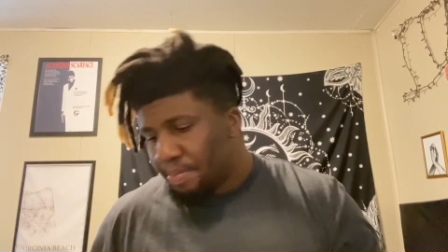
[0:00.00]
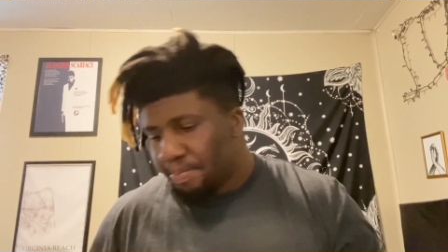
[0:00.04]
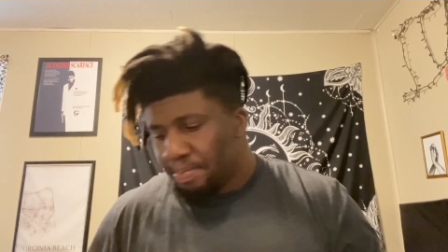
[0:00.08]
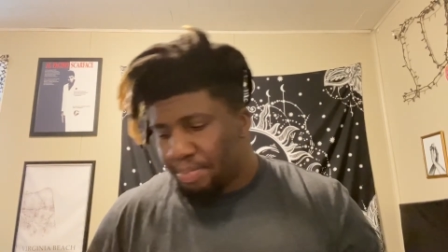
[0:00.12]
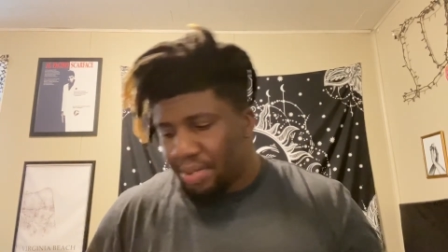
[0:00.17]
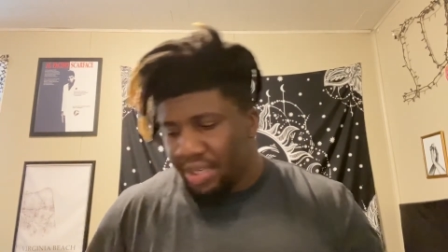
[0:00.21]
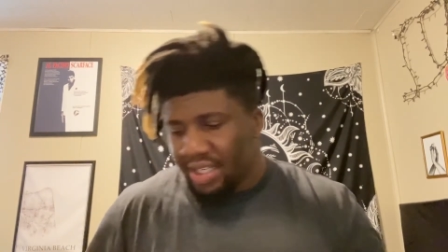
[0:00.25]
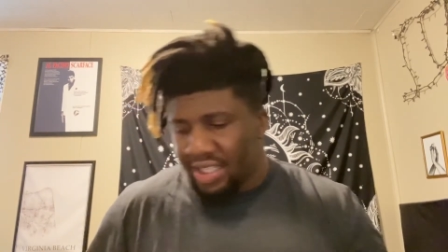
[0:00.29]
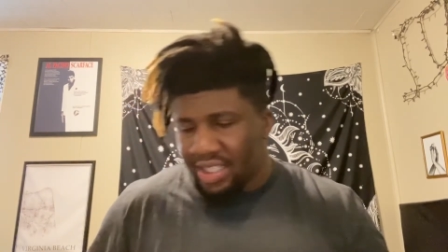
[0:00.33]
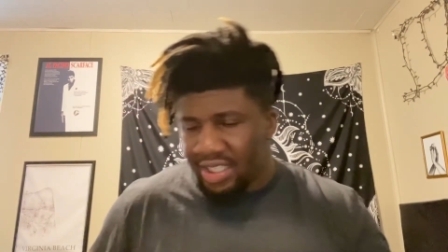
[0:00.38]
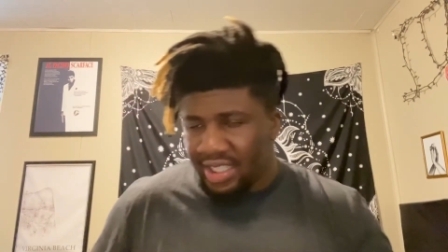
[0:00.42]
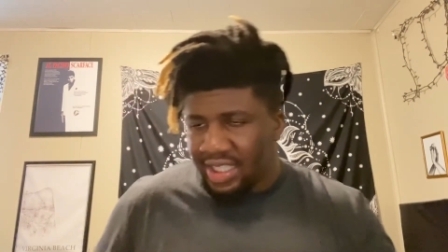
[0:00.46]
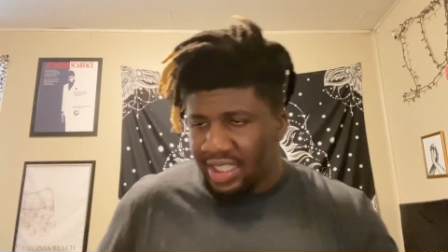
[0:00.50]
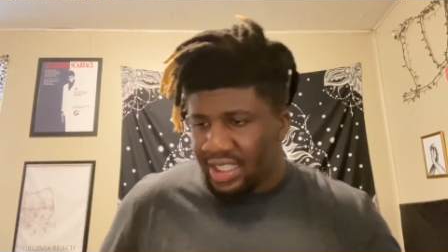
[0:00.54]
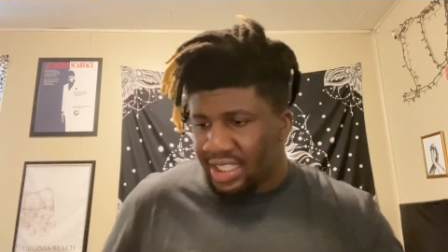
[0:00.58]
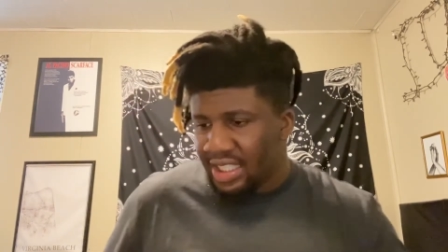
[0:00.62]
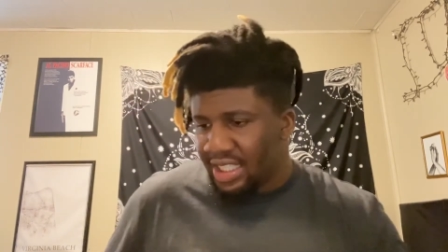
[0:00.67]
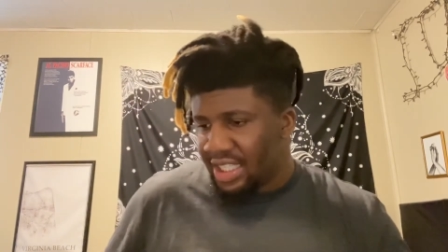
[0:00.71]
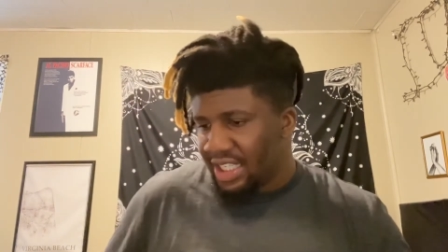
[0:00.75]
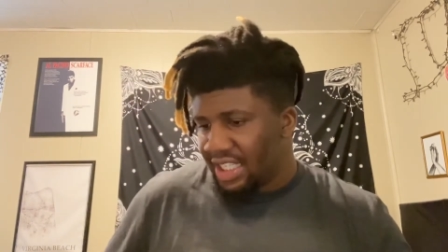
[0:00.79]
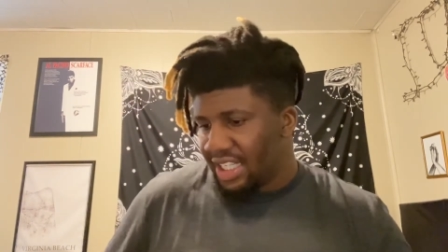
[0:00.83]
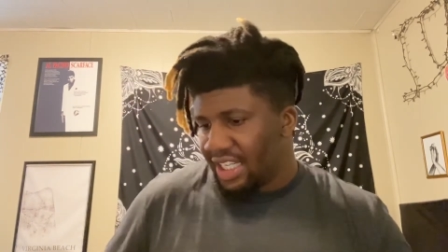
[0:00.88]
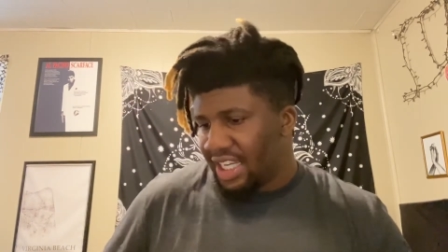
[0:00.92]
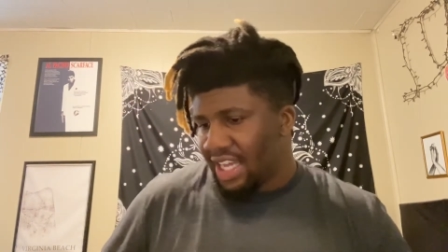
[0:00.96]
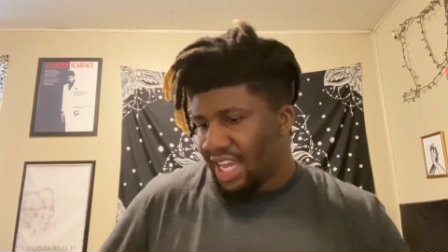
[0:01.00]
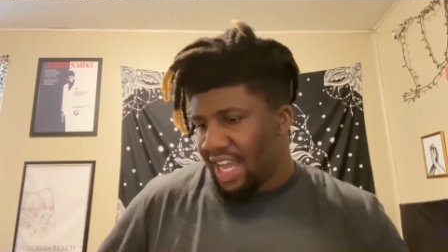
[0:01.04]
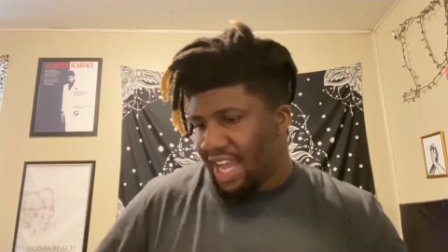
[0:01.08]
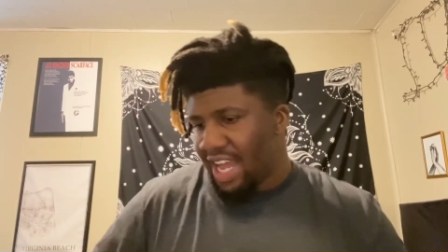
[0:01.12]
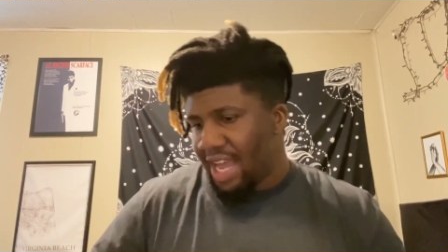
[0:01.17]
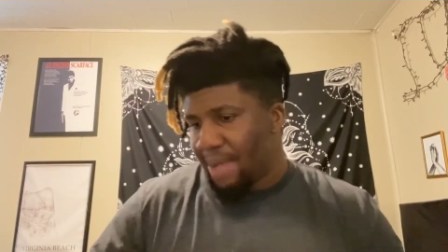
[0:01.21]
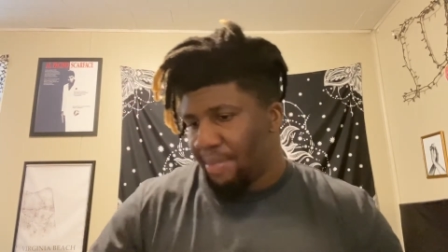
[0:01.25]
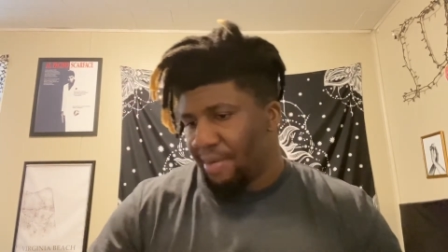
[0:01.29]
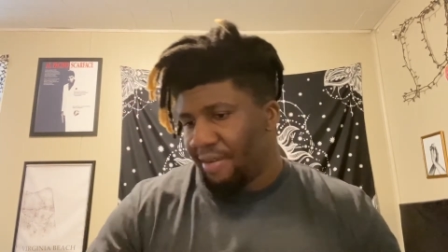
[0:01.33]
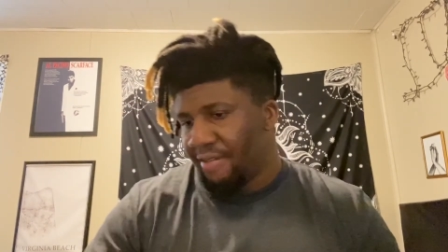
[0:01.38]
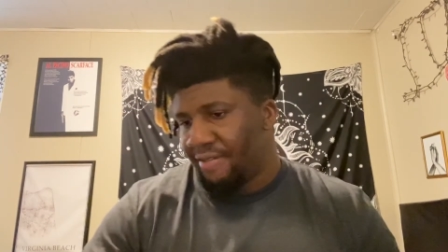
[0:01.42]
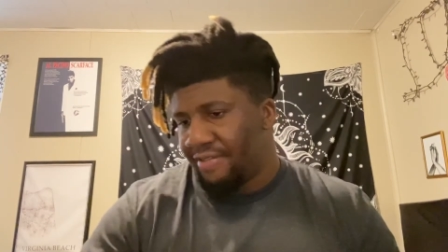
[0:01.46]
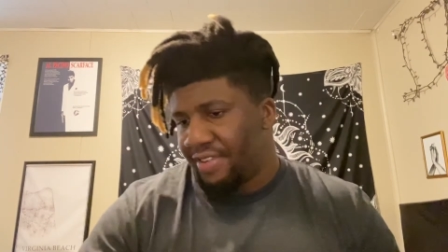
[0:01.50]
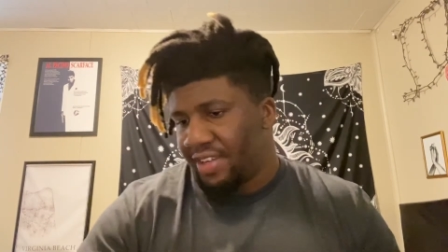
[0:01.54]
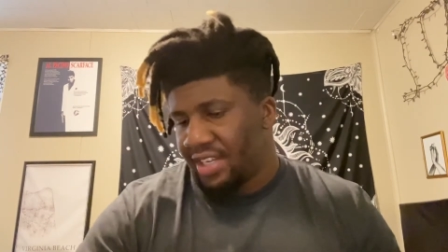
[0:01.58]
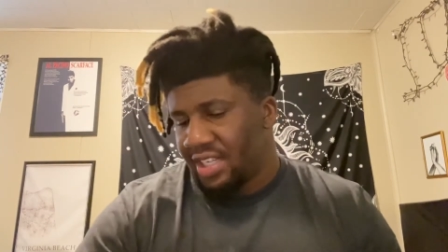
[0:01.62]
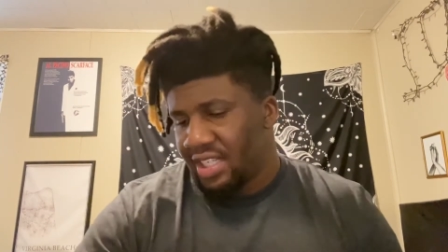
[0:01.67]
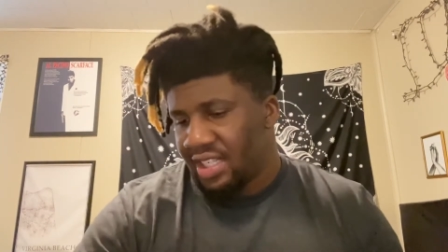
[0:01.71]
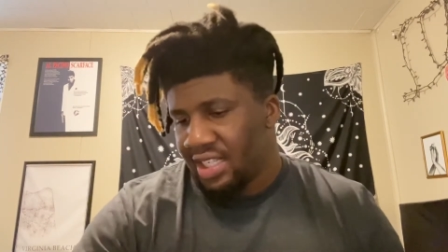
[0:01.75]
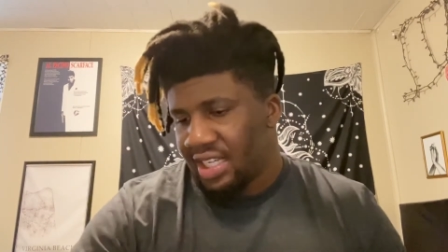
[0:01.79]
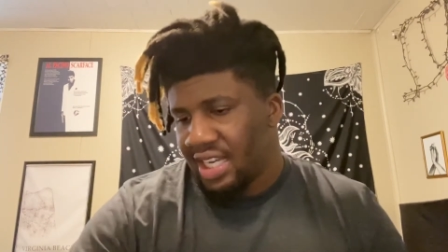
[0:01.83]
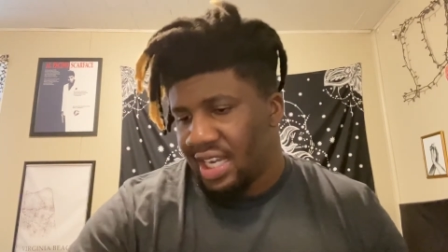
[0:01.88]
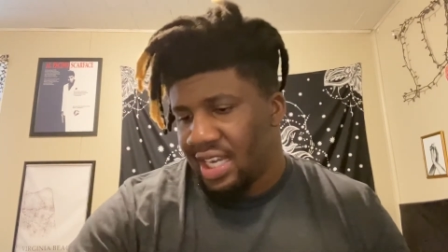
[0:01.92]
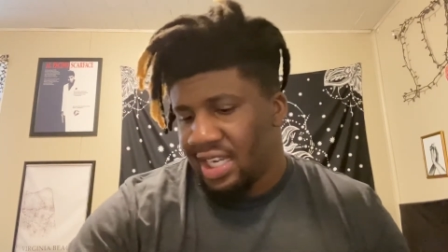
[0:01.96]
But lately, I've been
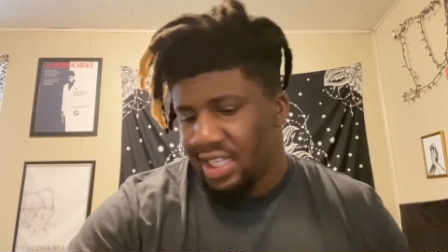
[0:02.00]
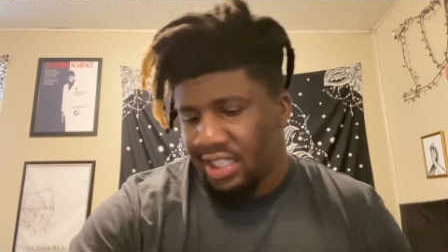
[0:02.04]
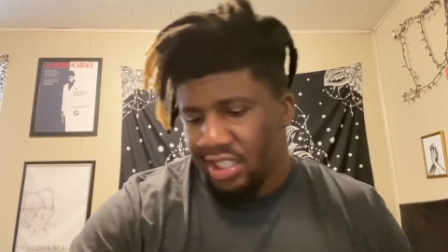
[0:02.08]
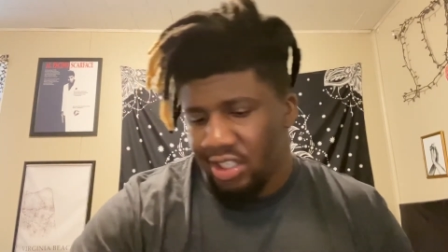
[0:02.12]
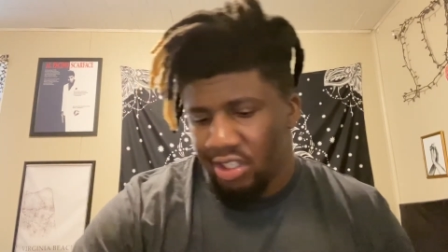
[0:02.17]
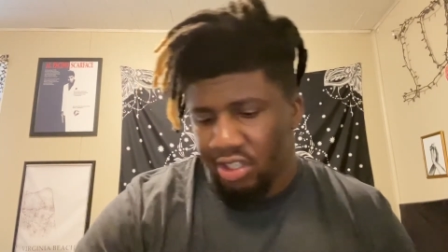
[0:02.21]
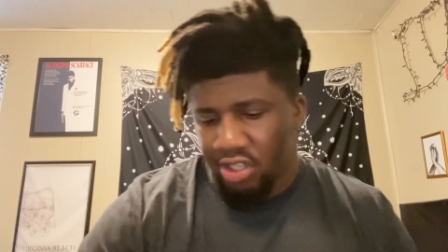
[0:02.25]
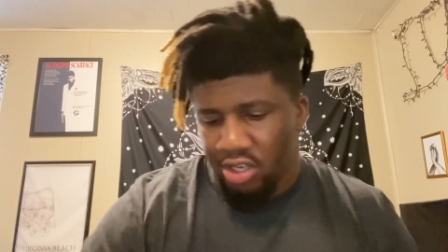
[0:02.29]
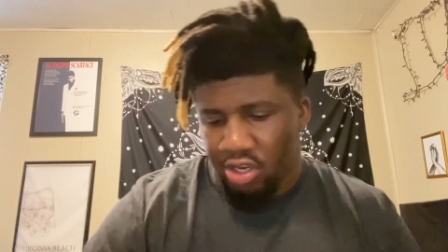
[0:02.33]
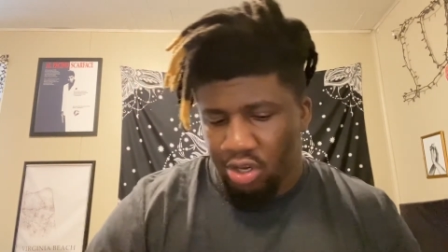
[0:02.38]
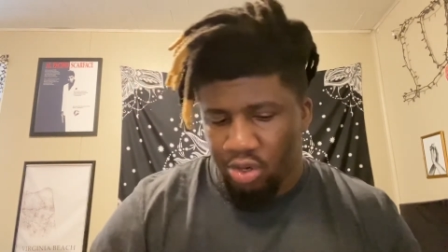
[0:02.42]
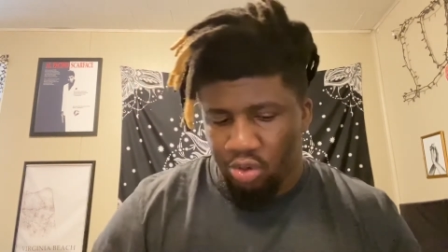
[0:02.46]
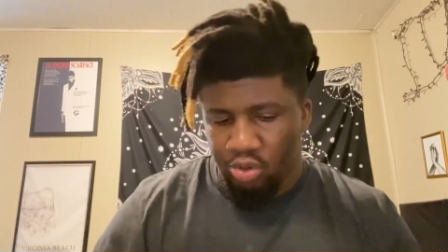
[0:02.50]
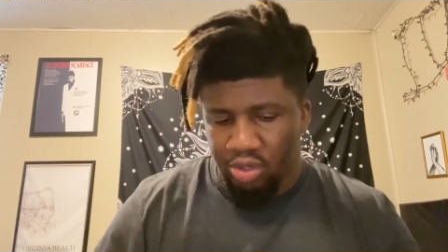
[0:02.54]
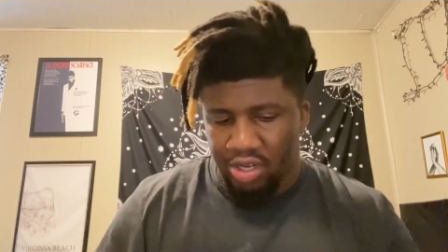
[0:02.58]
feeling like, you know,